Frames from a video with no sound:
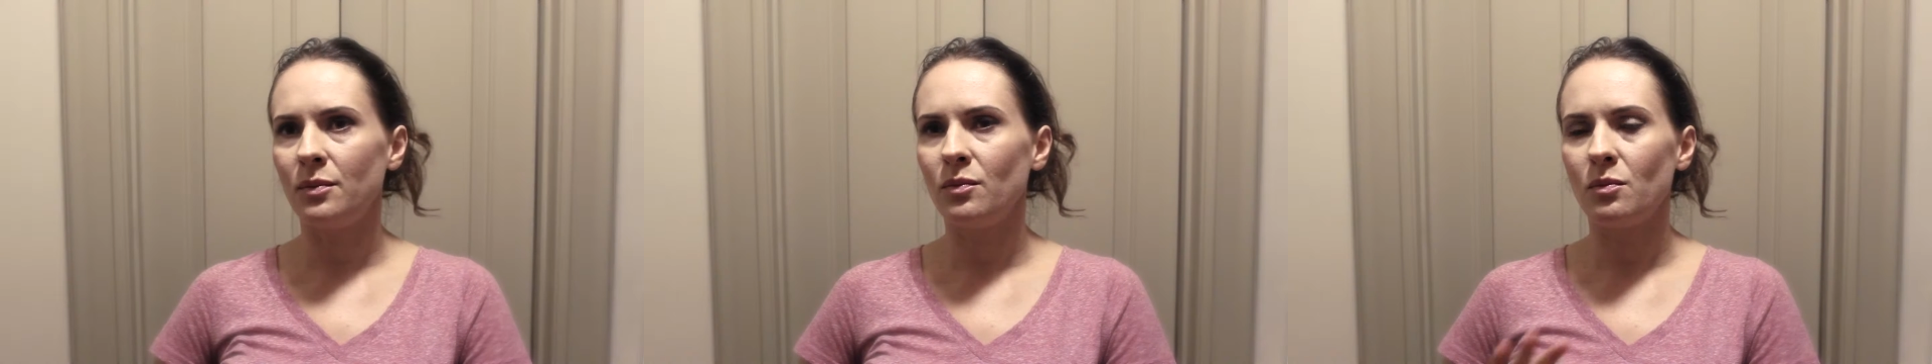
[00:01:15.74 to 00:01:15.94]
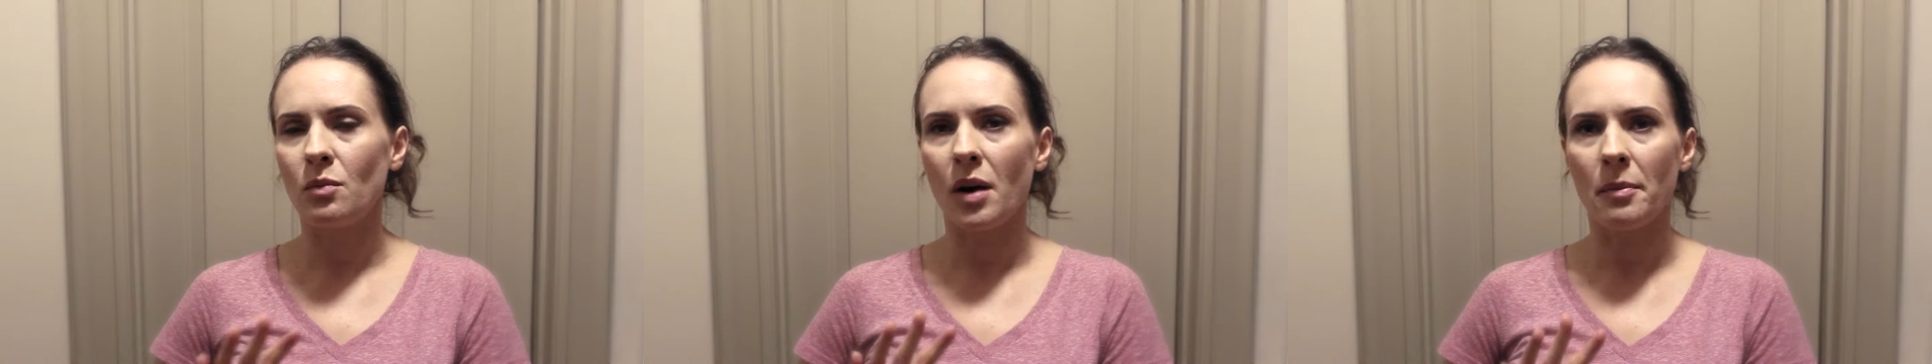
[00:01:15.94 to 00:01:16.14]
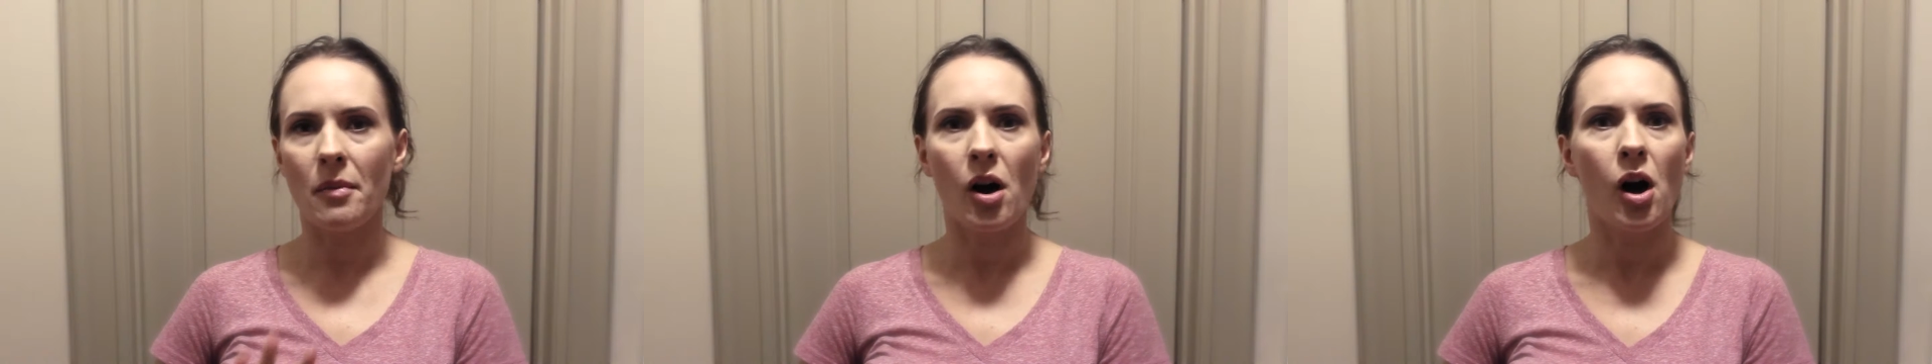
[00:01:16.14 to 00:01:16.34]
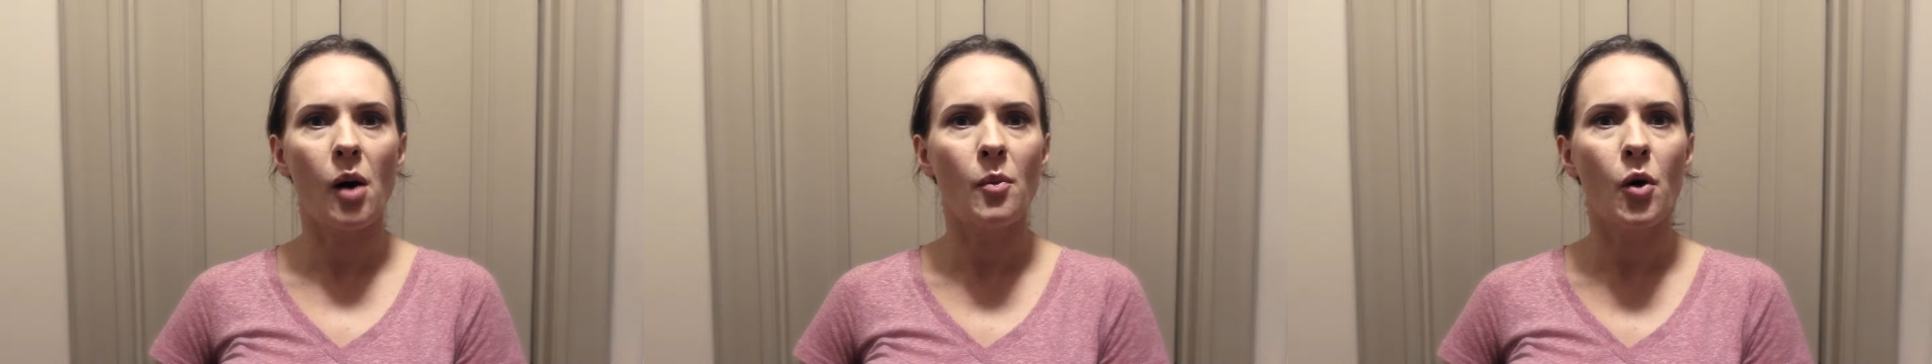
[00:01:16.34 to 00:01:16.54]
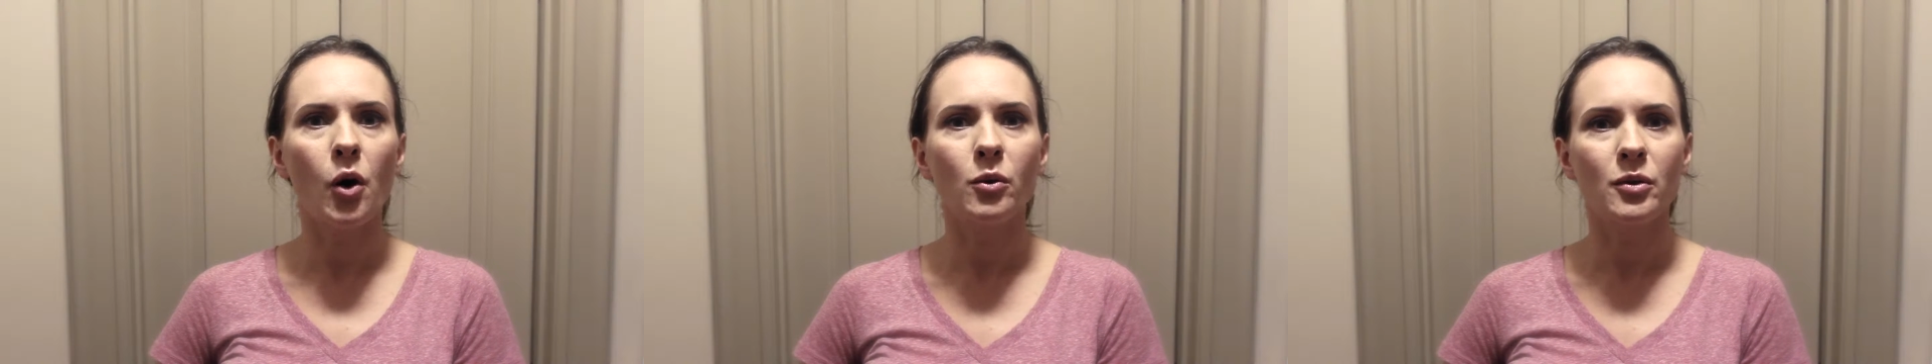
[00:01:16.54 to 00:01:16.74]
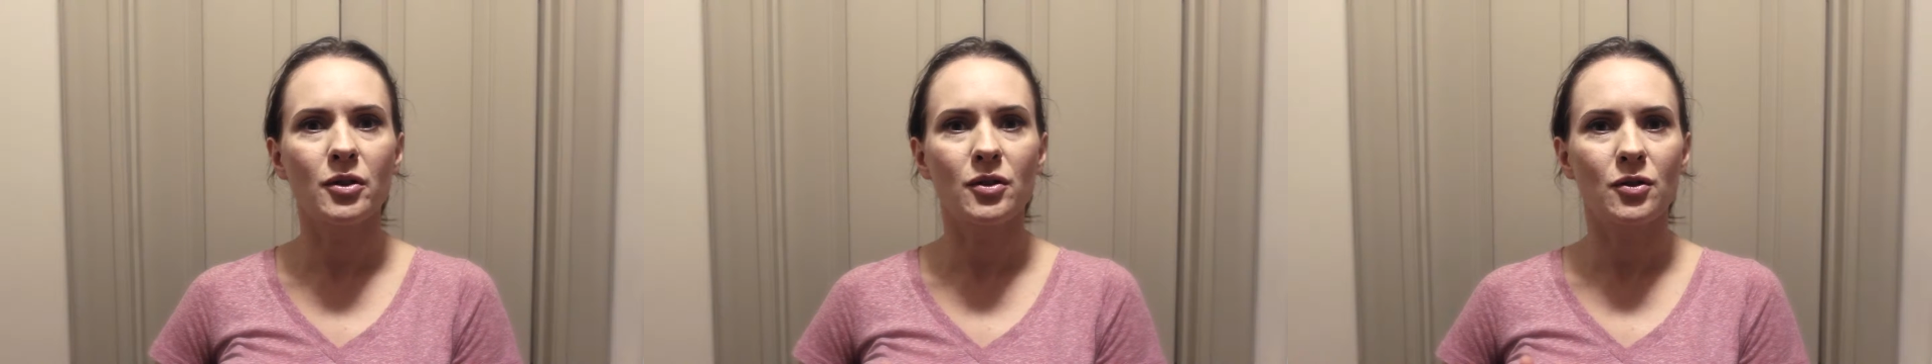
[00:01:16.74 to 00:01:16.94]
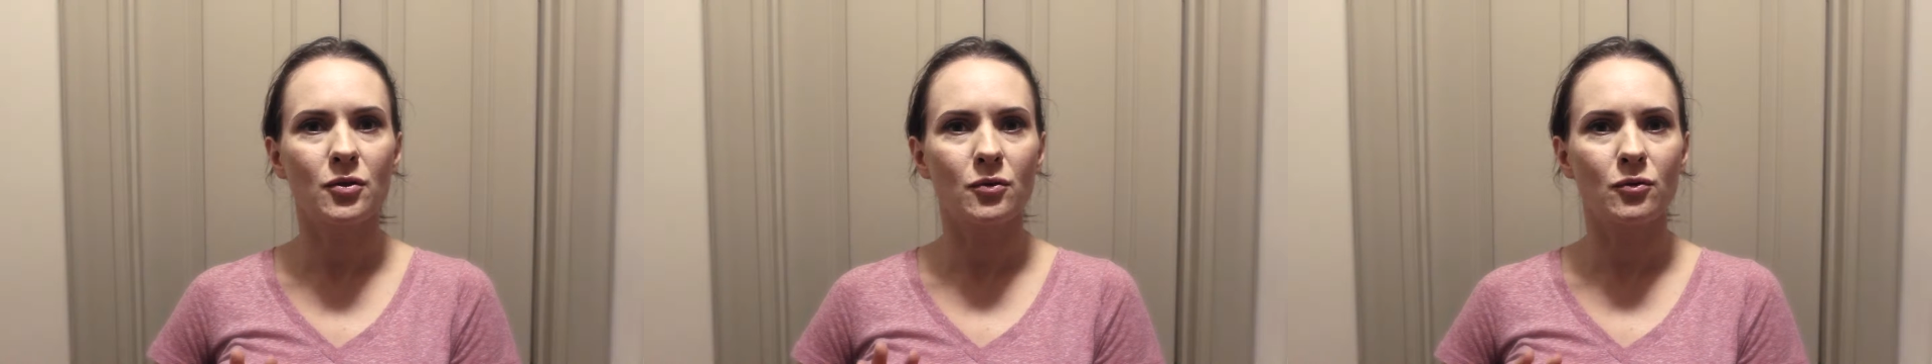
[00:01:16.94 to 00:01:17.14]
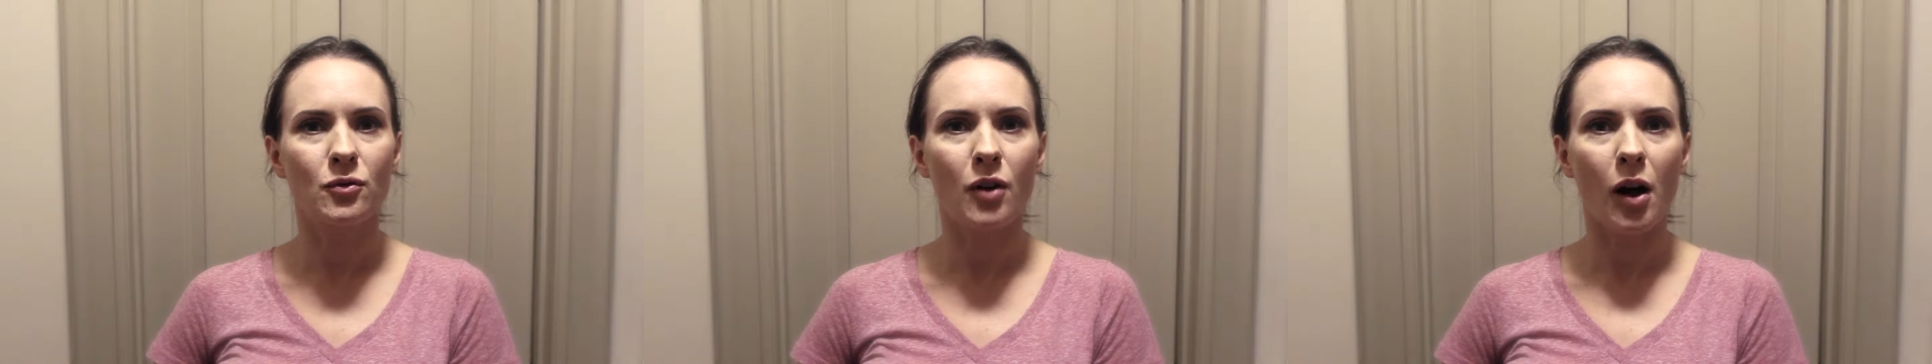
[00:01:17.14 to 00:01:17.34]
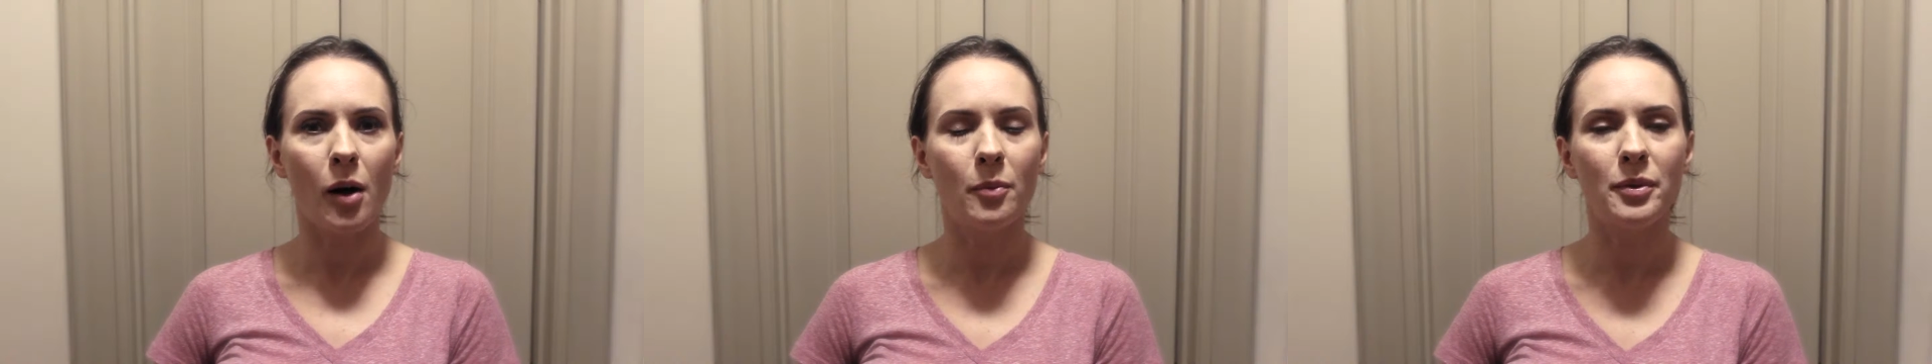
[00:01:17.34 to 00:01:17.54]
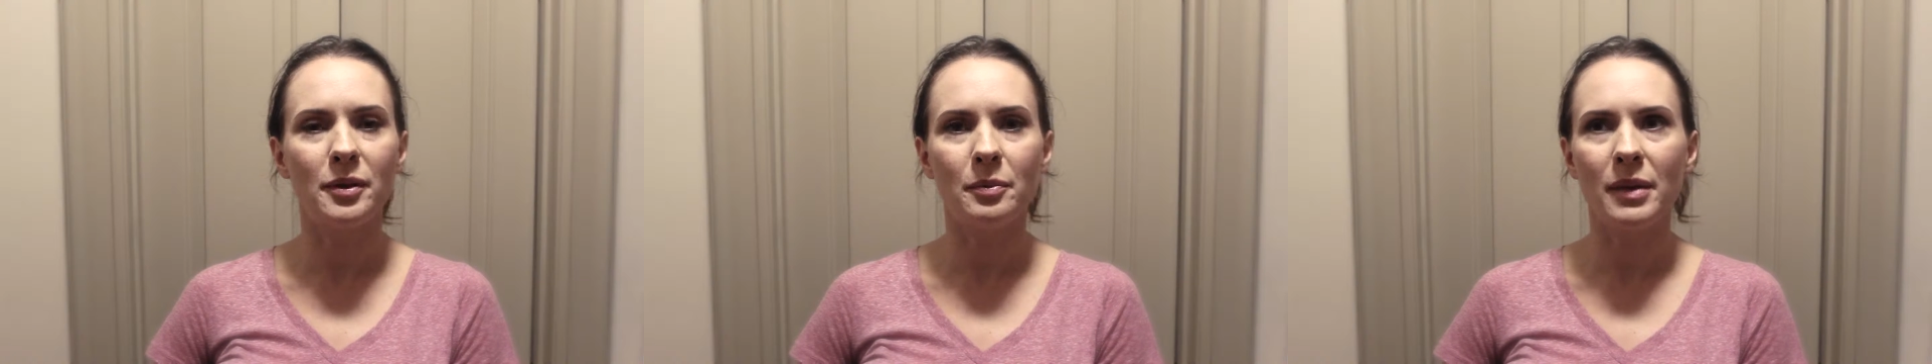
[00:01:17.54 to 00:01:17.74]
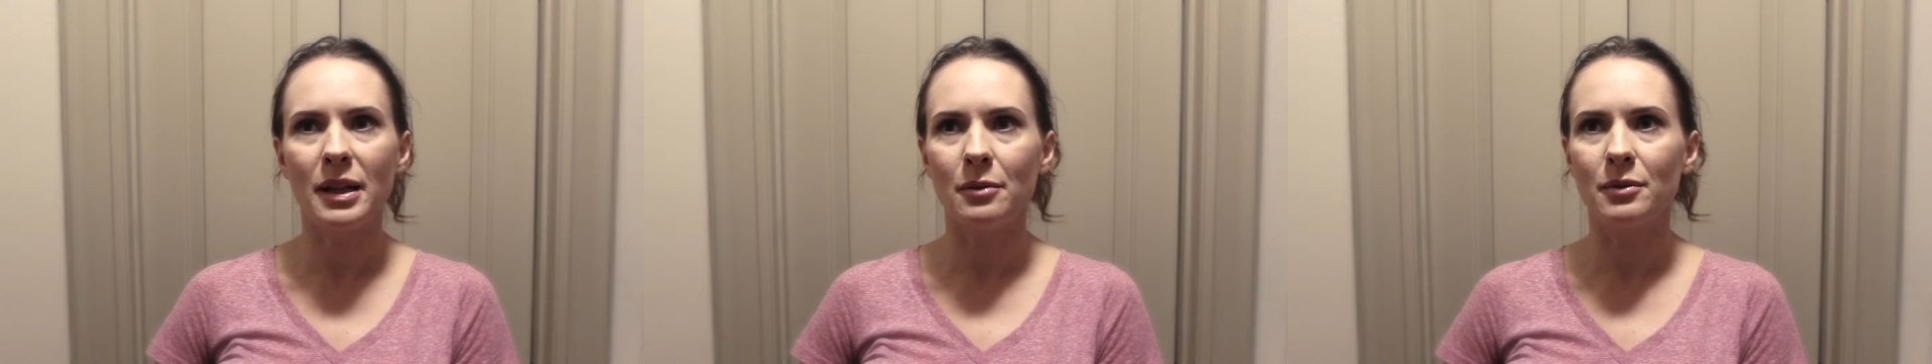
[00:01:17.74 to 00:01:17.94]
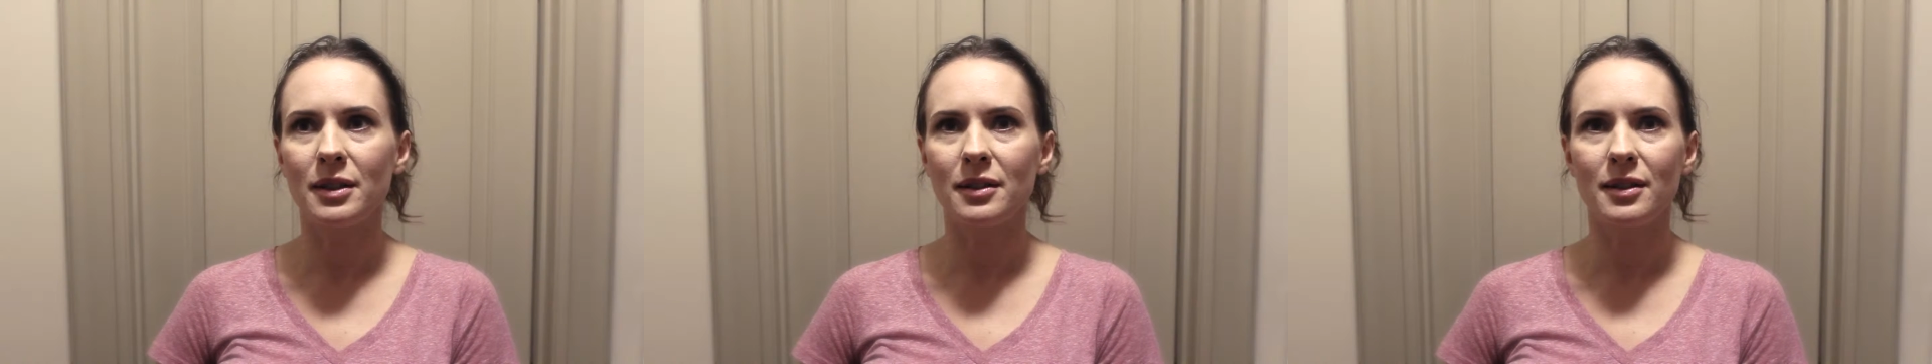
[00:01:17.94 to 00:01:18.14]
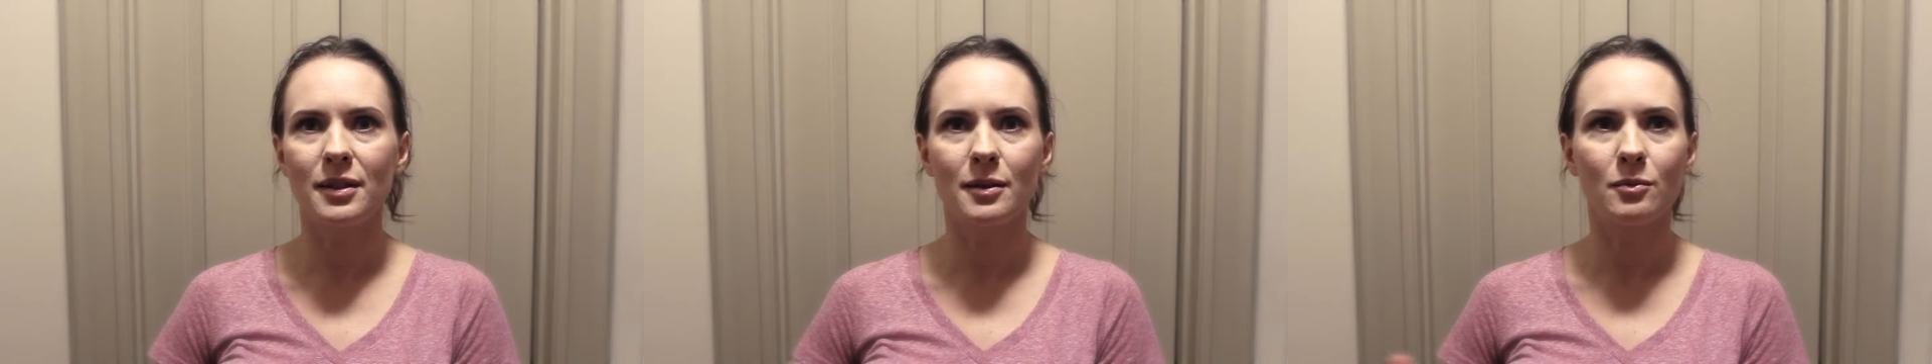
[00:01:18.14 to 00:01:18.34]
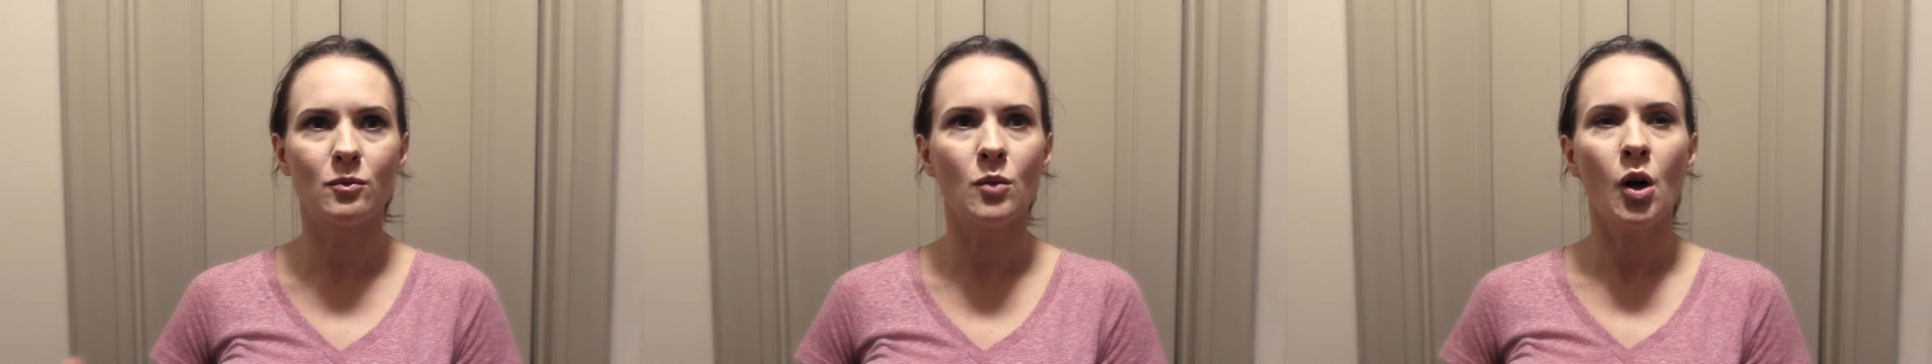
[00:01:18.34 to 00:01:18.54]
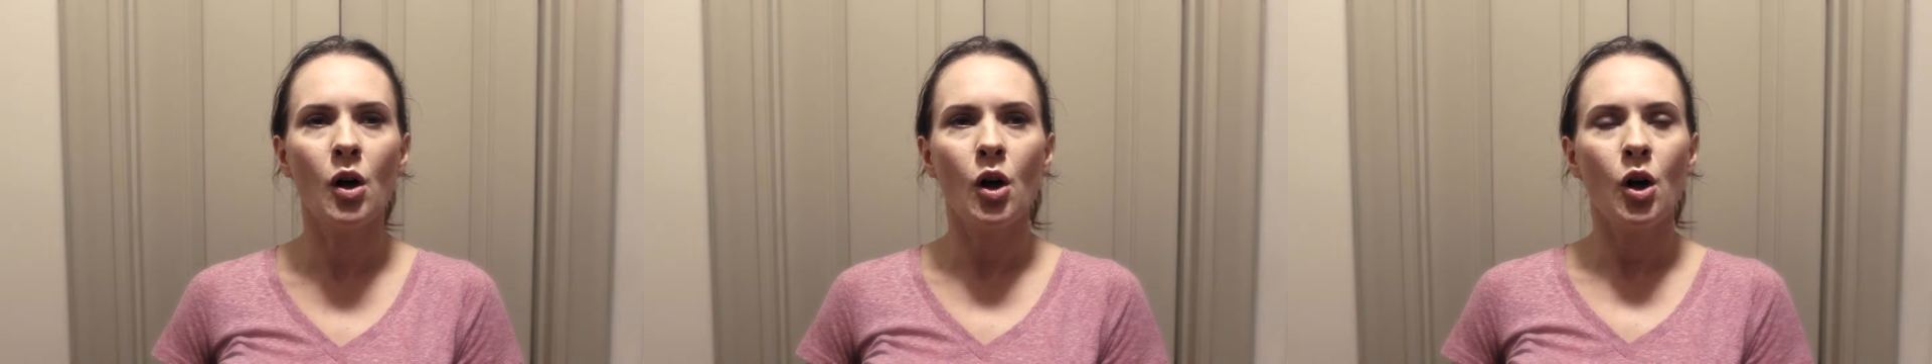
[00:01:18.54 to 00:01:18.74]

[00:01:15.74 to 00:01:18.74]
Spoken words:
My mom always rubbed me with some